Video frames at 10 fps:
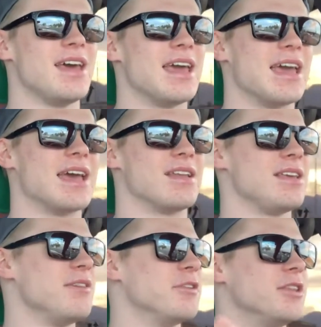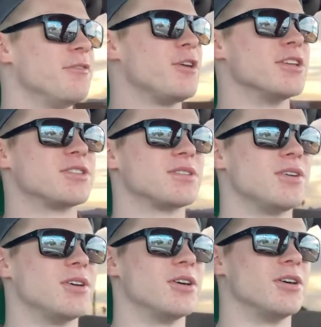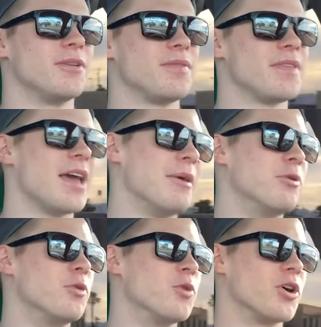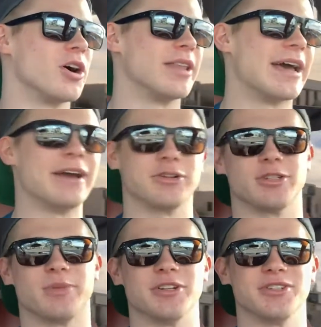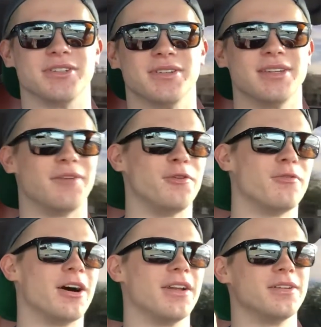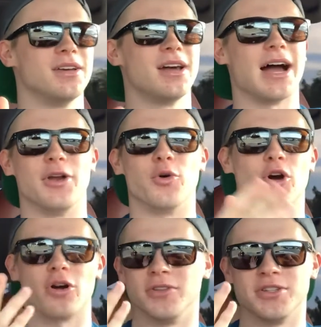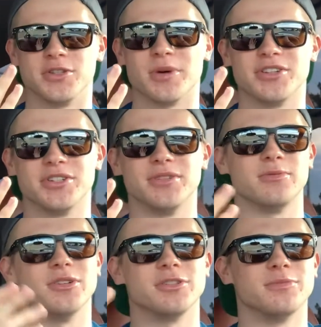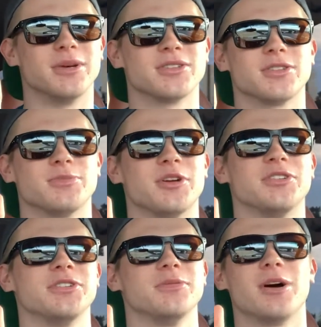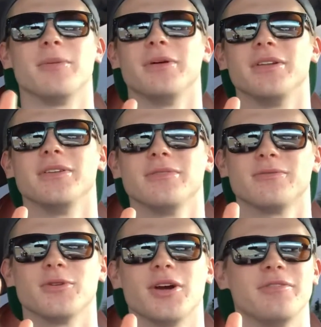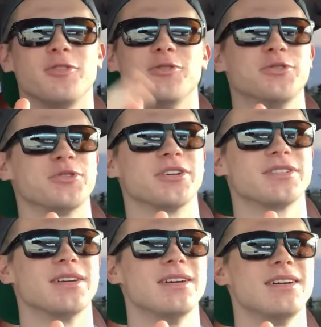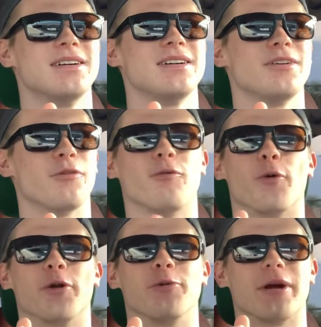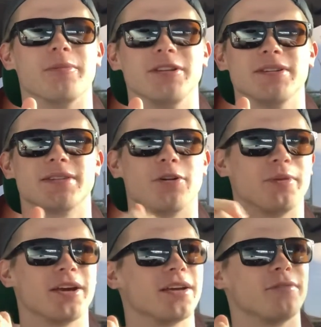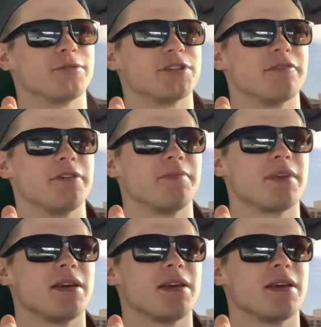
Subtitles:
and even lift kits are able to work on that air suspension. If you find, I know Carly suspension, which best suspension in my opinion for heavy duty trucks, for Ford and Ram at least, they don't make any for Chevy.